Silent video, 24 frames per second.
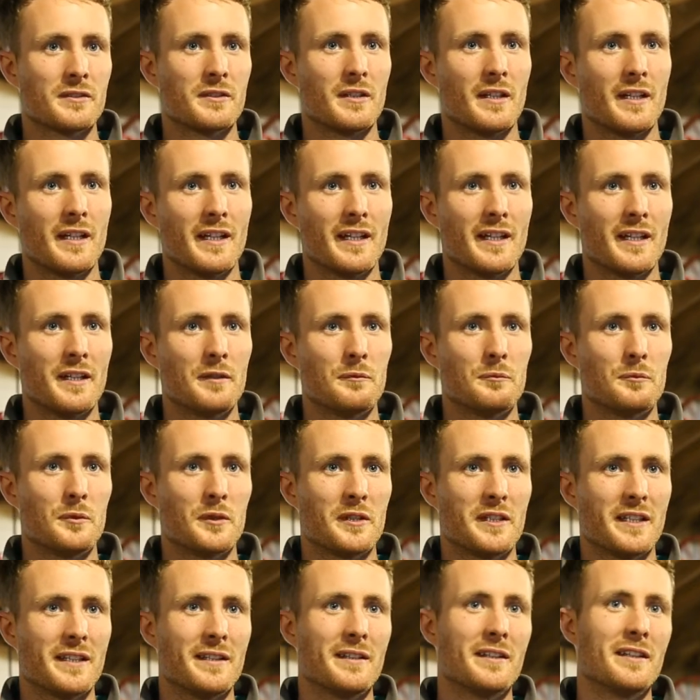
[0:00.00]
but
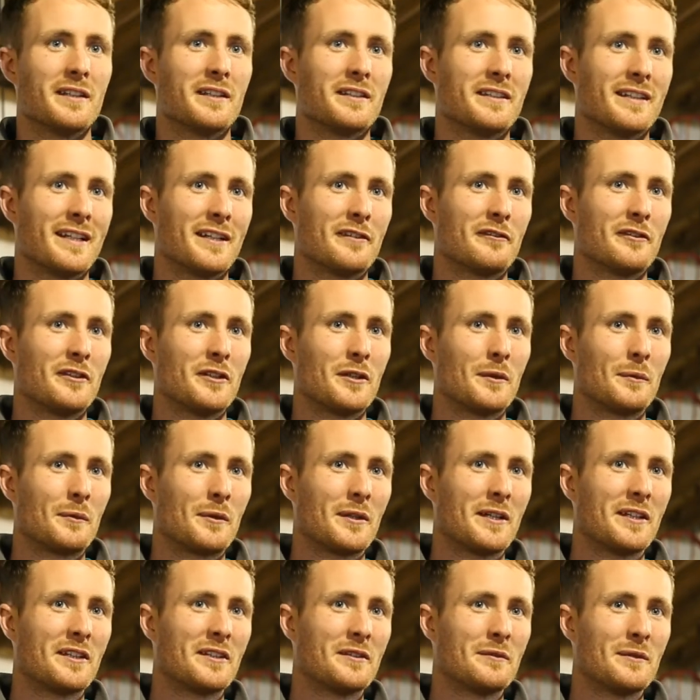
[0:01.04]
then they thankfully
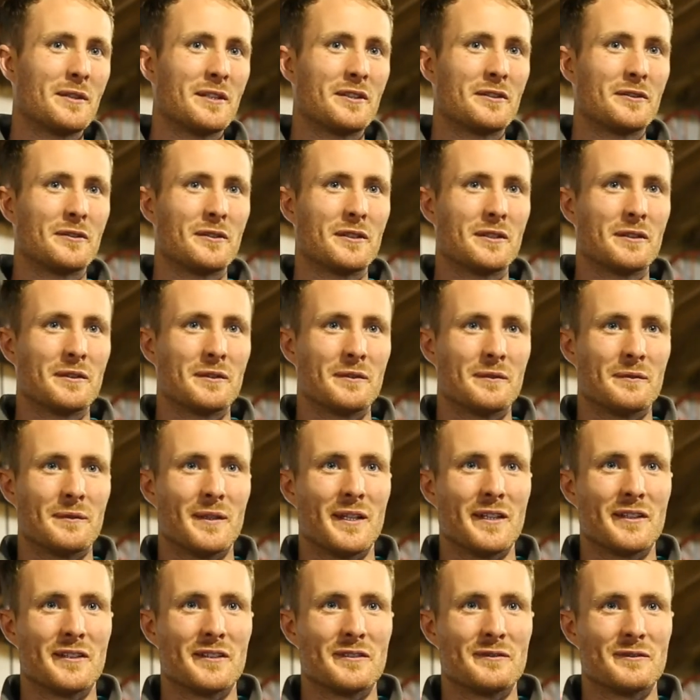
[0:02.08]
upgraded me to a
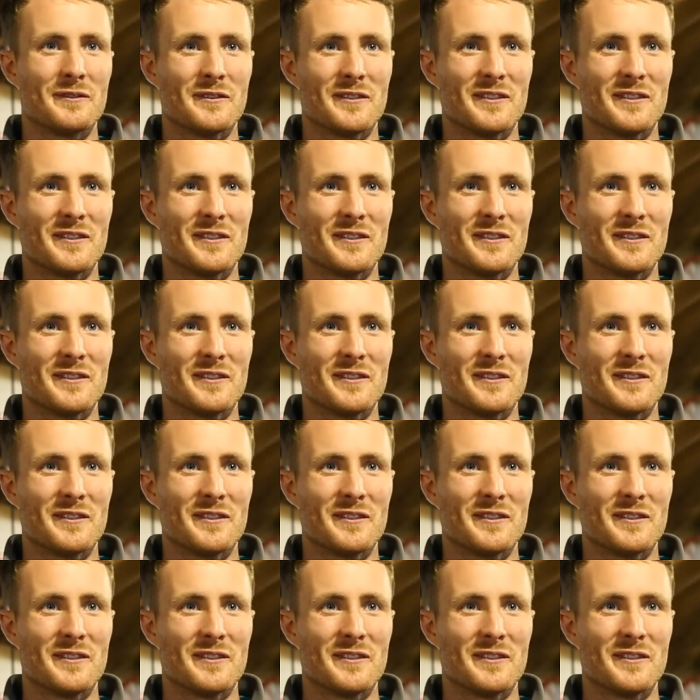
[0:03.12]
modern,